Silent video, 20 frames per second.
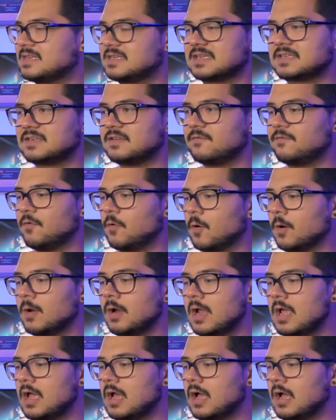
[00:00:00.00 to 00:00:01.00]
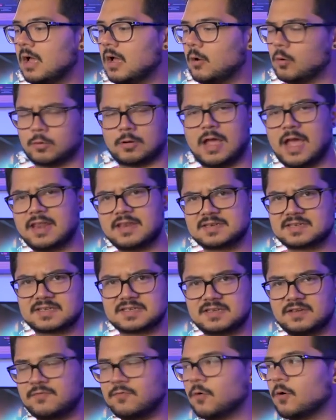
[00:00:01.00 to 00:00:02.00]
64, or IDA
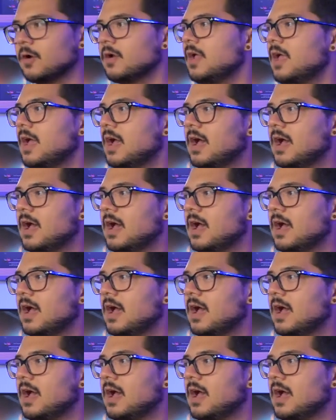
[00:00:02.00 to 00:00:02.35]
64.